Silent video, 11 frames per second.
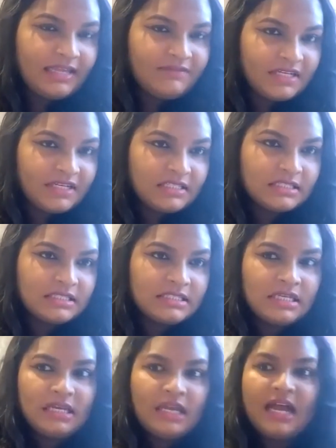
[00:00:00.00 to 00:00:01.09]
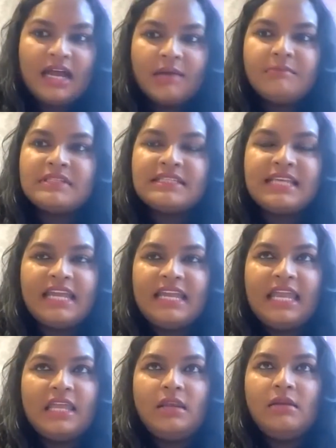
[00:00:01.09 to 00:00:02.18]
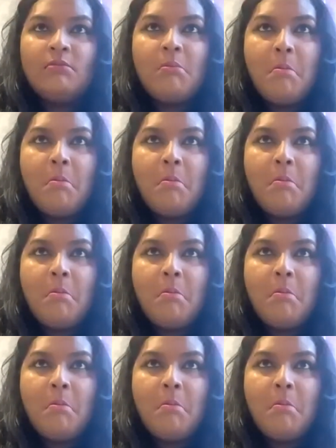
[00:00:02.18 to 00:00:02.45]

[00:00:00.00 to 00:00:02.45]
evidence, say in